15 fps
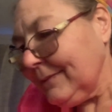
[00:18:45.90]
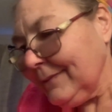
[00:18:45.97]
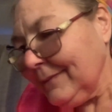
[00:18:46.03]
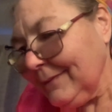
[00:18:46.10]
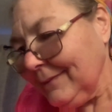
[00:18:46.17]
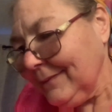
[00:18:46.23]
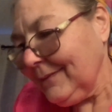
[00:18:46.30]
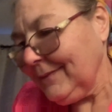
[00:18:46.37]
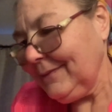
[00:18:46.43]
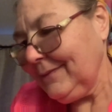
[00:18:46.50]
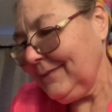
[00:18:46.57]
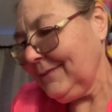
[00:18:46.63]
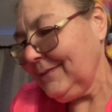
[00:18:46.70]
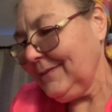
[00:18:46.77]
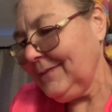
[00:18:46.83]

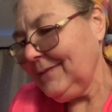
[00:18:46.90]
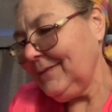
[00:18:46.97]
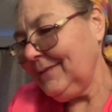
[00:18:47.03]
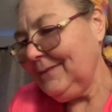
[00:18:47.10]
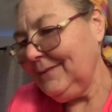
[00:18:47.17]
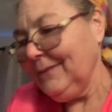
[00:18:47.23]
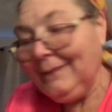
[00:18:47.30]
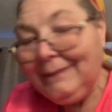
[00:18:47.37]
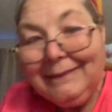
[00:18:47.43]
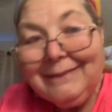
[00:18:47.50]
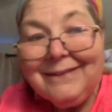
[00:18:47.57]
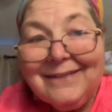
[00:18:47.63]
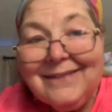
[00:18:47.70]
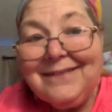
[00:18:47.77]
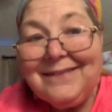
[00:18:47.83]

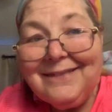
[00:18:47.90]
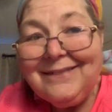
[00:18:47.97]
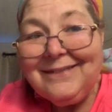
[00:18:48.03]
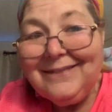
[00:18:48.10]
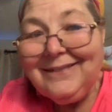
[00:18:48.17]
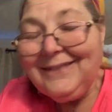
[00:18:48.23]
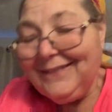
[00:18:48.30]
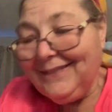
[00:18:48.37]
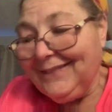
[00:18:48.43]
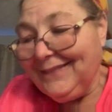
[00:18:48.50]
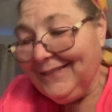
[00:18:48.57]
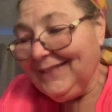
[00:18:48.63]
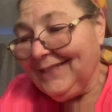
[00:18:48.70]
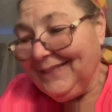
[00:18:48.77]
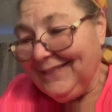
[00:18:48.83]

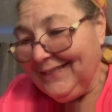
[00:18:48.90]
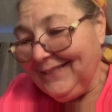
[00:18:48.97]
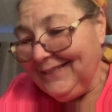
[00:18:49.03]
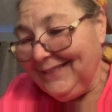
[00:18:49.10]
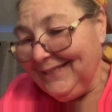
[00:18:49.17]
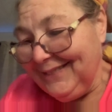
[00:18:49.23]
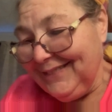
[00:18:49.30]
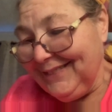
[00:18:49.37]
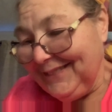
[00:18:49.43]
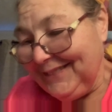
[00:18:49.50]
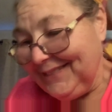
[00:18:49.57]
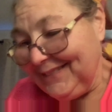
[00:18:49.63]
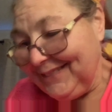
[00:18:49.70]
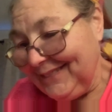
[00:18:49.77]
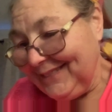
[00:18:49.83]

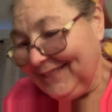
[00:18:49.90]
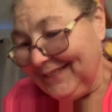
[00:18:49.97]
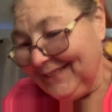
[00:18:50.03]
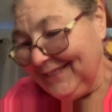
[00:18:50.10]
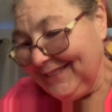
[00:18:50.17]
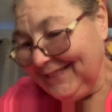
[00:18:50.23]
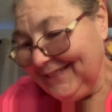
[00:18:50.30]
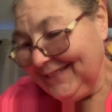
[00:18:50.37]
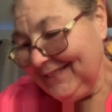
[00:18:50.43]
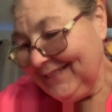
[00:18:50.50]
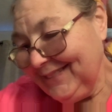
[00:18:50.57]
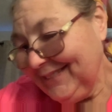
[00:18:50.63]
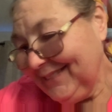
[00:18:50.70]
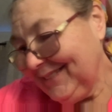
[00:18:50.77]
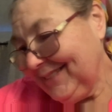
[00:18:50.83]

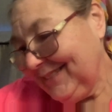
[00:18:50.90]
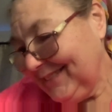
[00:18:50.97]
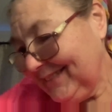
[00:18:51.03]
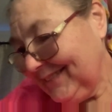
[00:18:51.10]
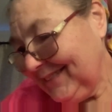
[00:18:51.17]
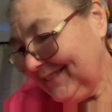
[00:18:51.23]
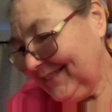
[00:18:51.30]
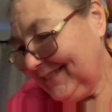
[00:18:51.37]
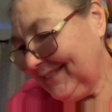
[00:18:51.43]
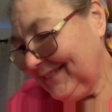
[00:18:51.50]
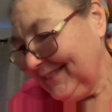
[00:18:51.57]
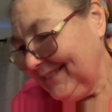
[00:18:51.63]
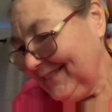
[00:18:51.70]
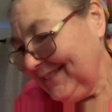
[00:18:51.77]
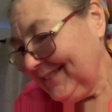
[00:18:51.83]

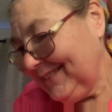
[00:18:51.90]
[no speech]